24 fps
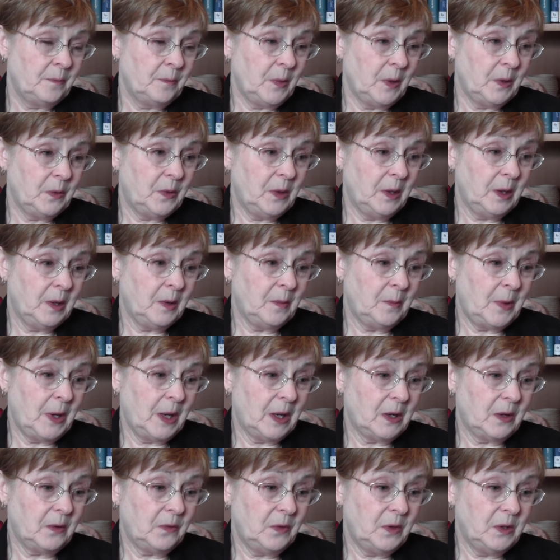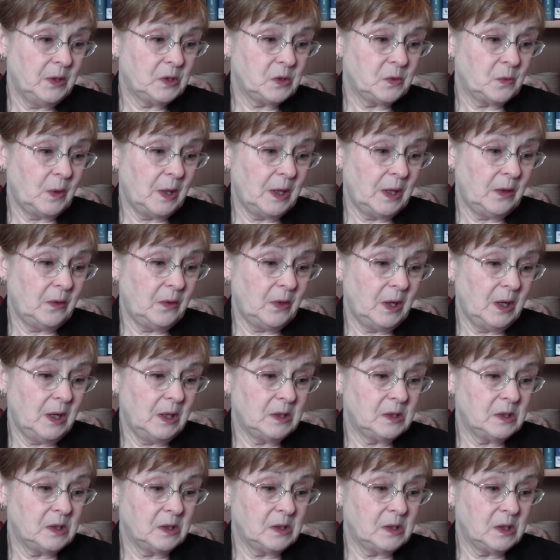But think about it this way, that
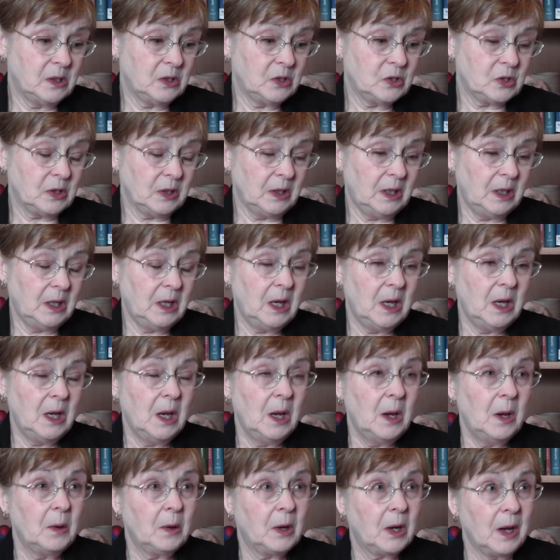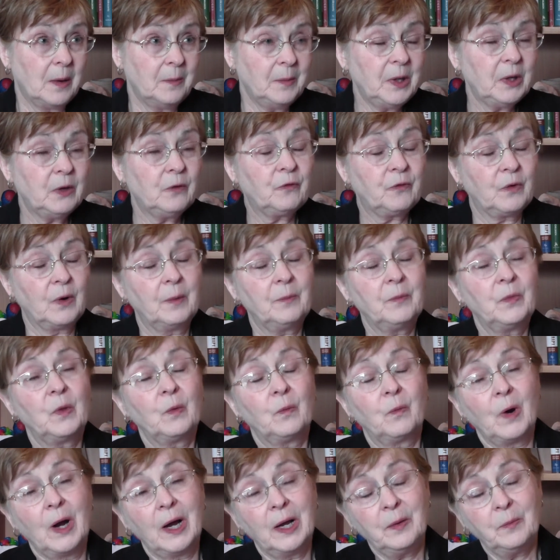it's essentially coming from the
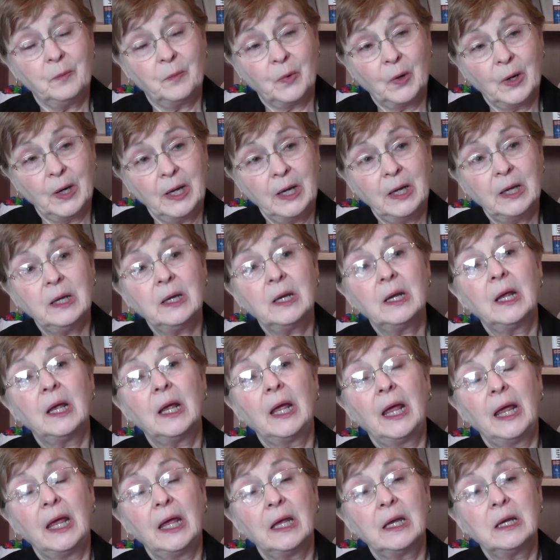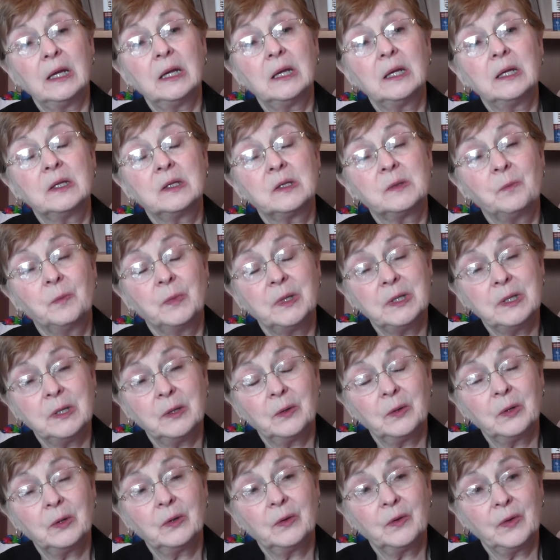right brain, and it's
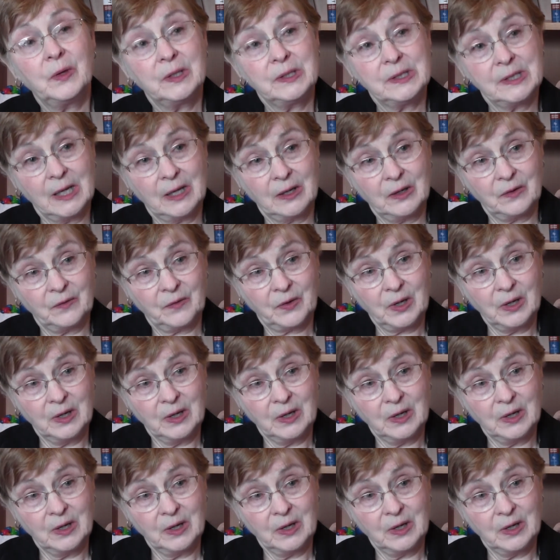material that's out of